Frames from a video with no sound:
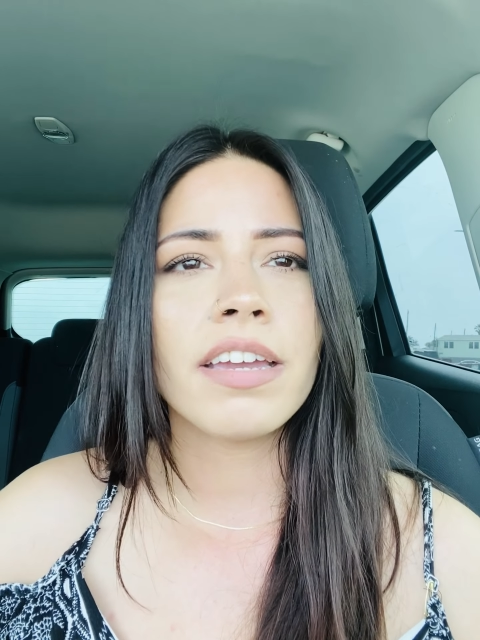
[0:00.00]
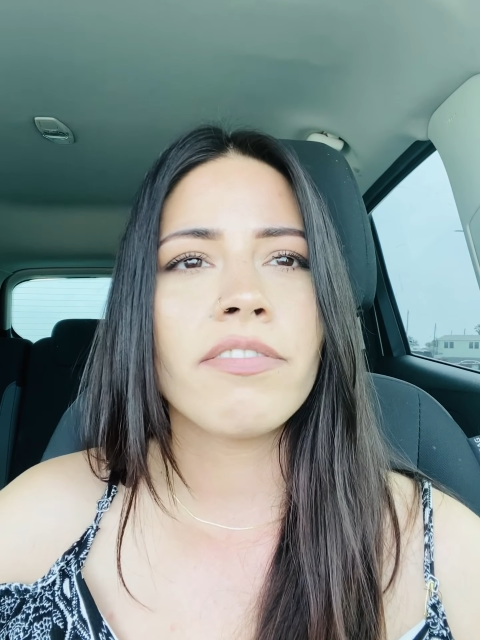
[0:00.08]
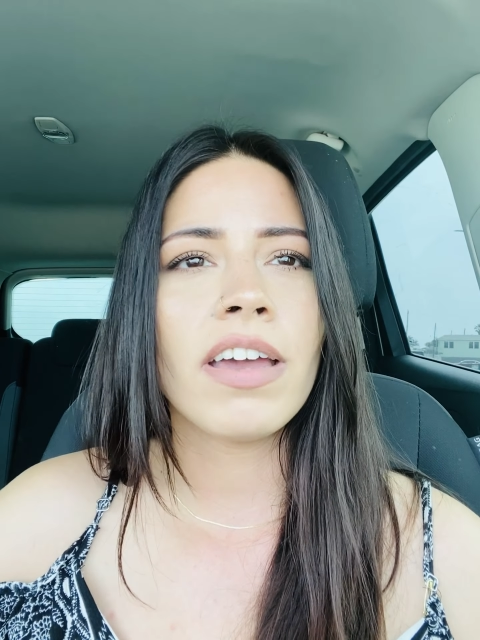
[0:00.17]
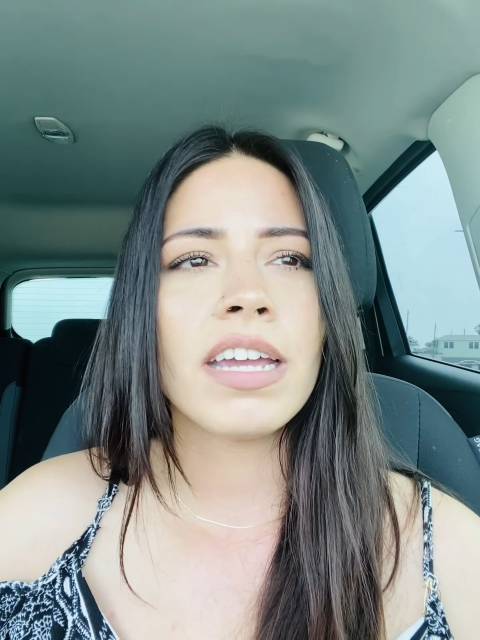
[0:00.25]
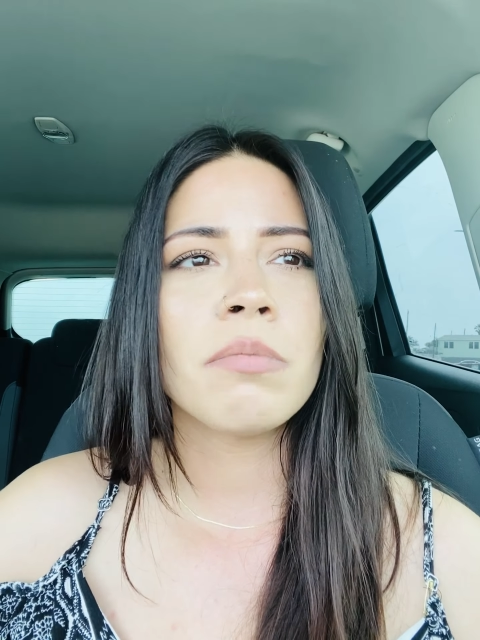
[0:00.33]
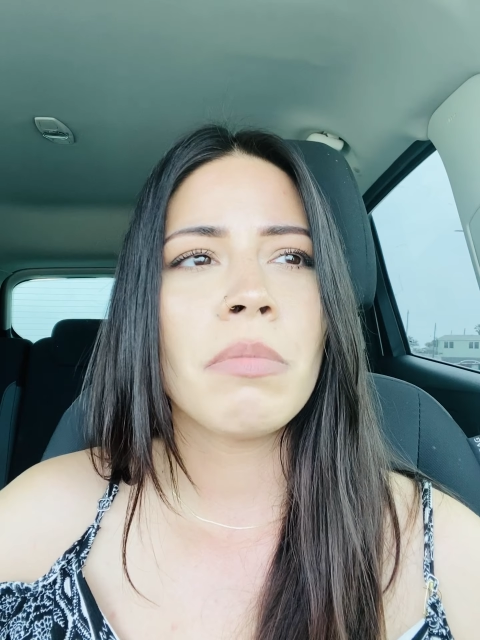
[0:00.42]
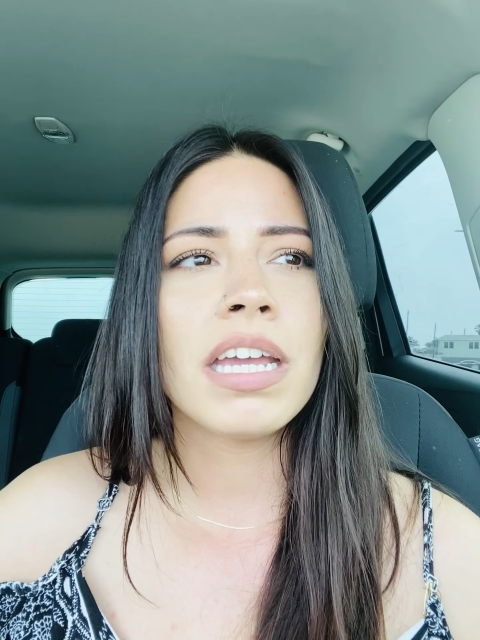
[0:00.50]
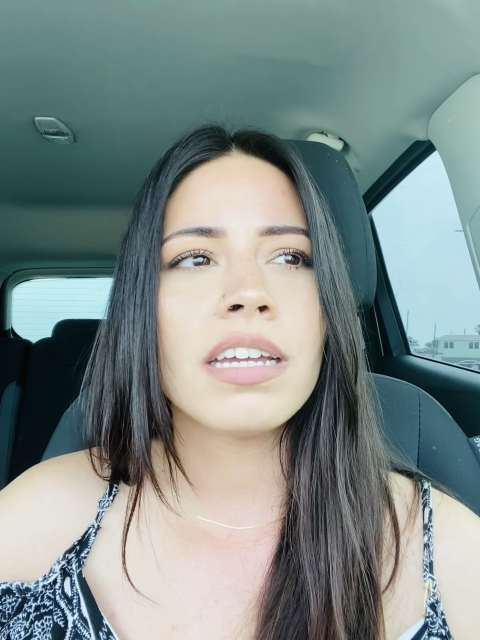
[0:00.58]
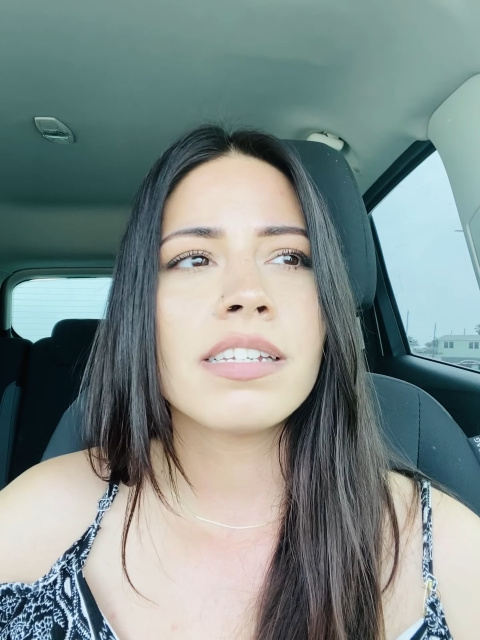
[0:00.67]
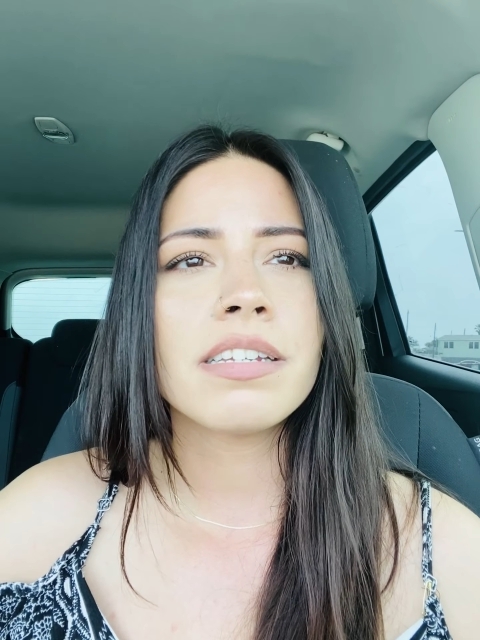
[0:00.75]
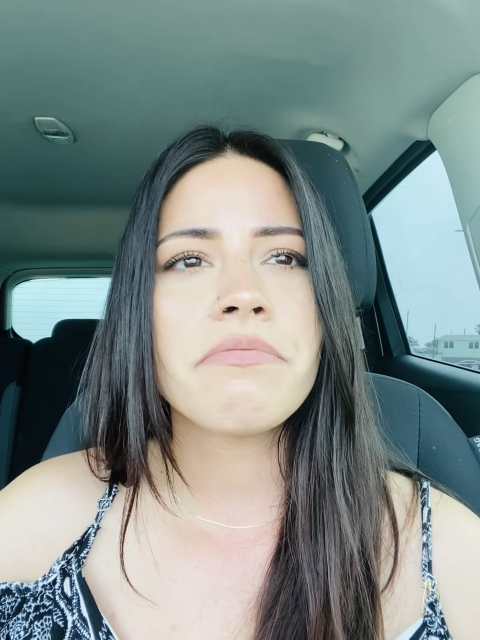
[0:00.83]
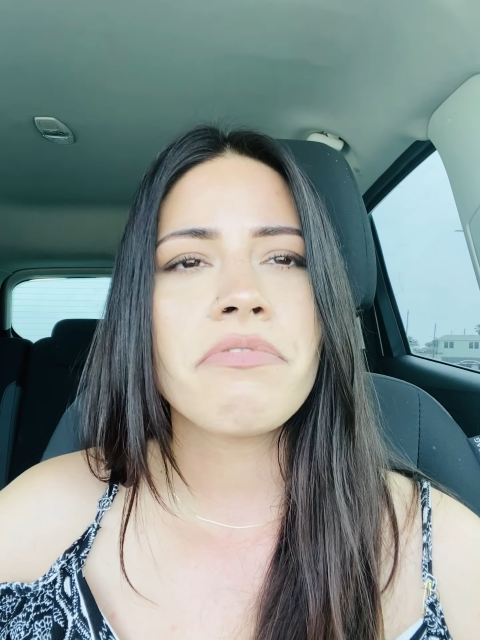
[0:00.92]
if I can make a
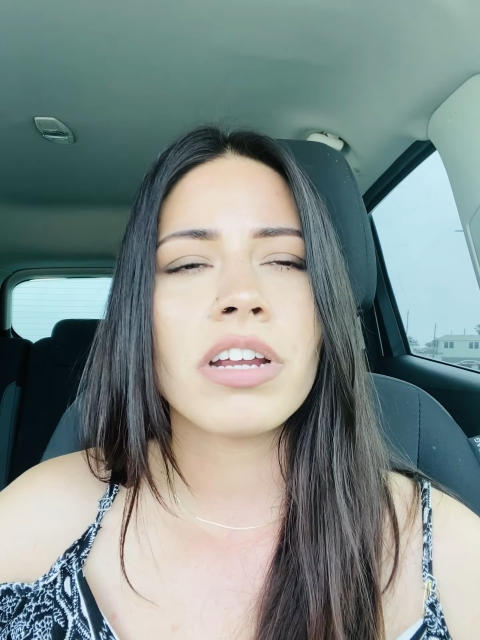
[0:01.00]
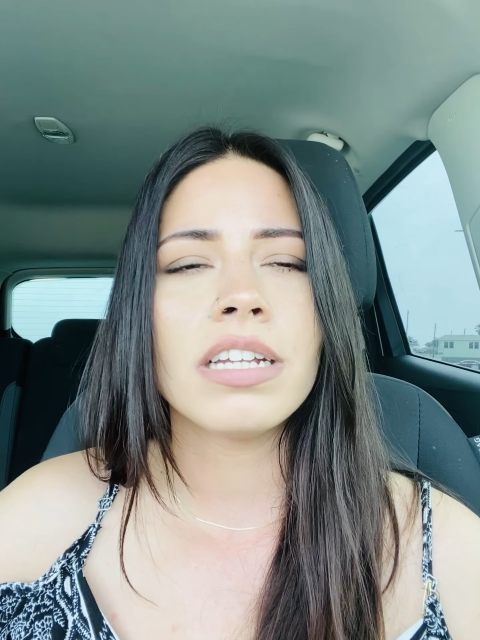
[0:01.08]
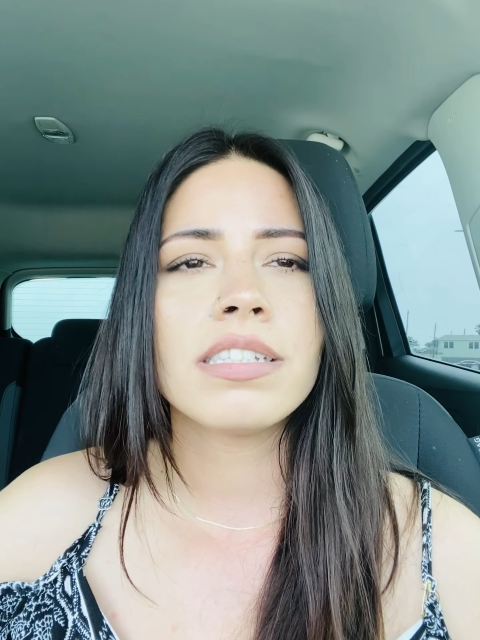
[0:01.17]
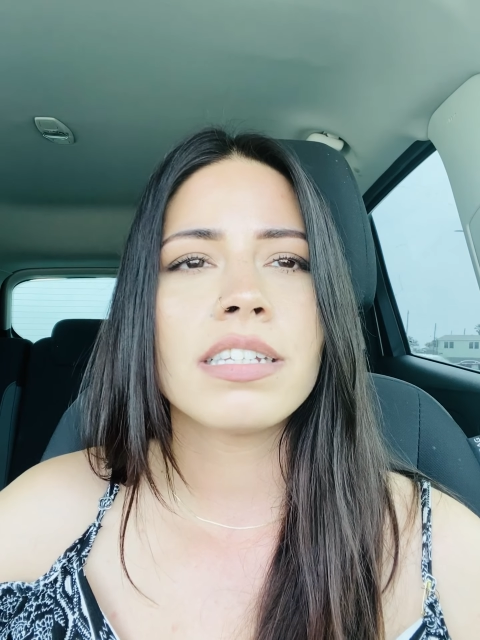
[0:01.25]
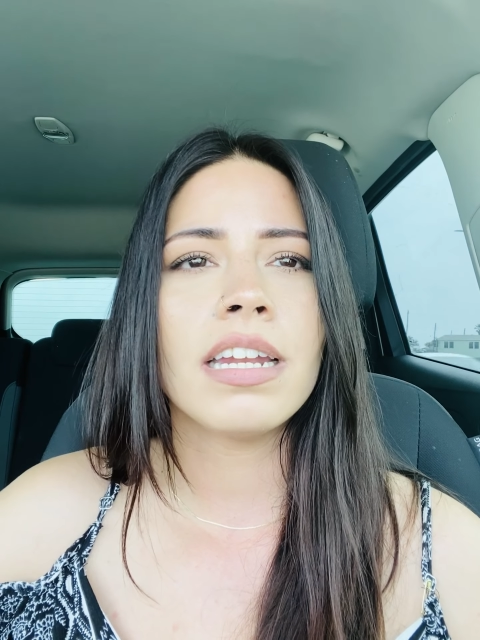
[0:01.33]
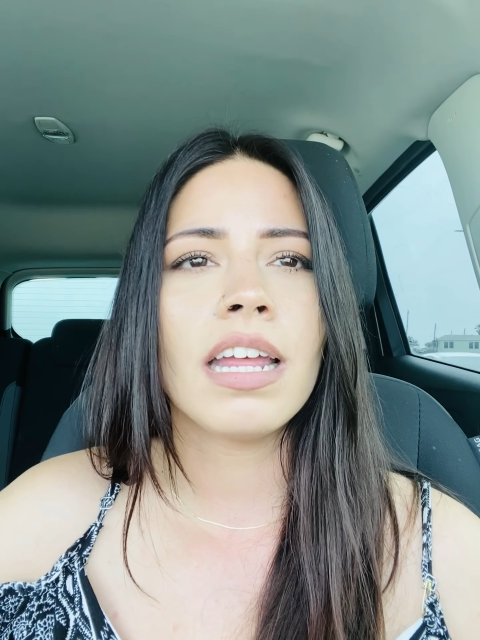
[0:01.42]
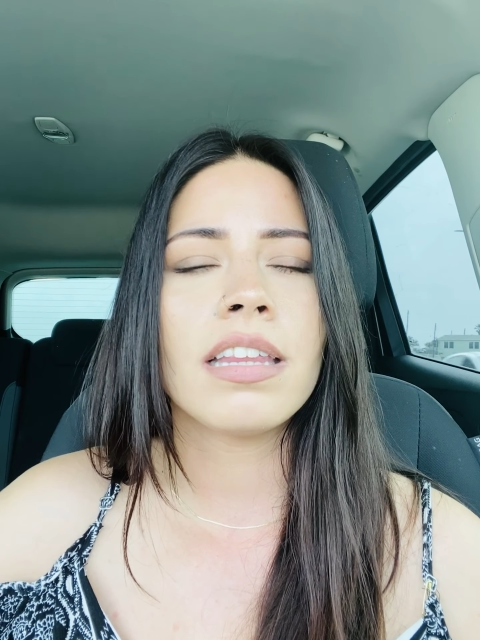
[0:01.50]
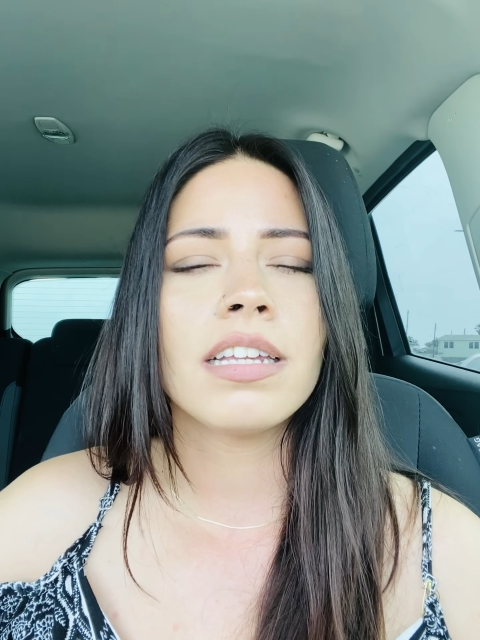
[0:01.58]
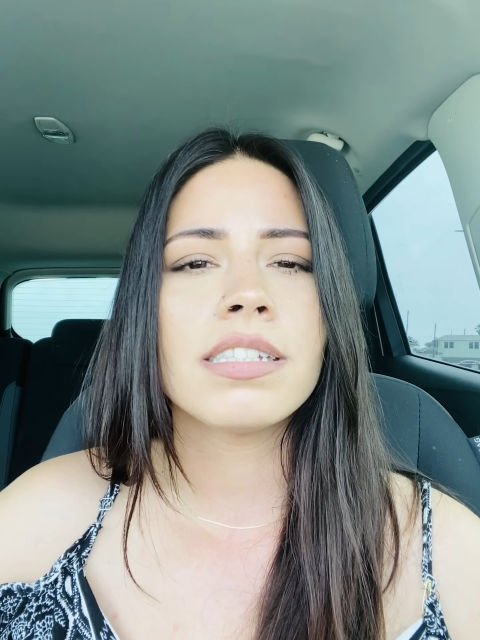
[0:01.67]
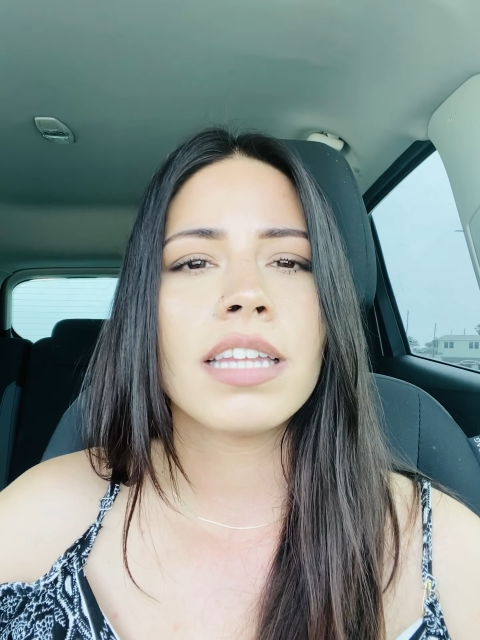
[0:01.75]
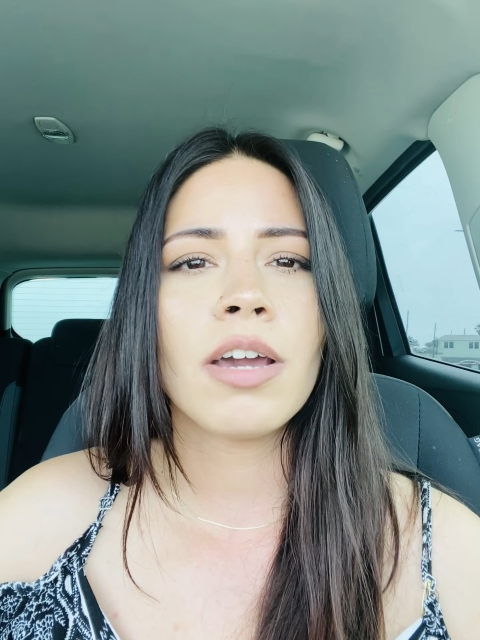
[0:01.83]
difference in at least